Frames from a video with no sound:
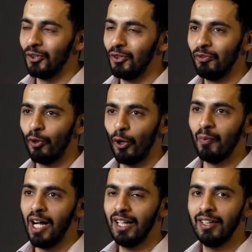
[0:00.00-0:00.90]
for
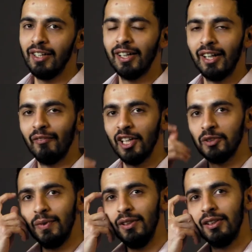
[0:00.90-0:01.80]
marketing and
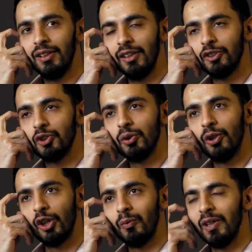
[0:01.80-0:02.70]
investment, there's two
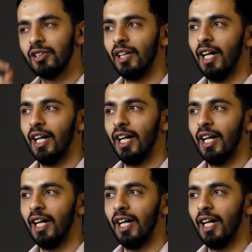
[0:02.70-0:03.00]
documents: a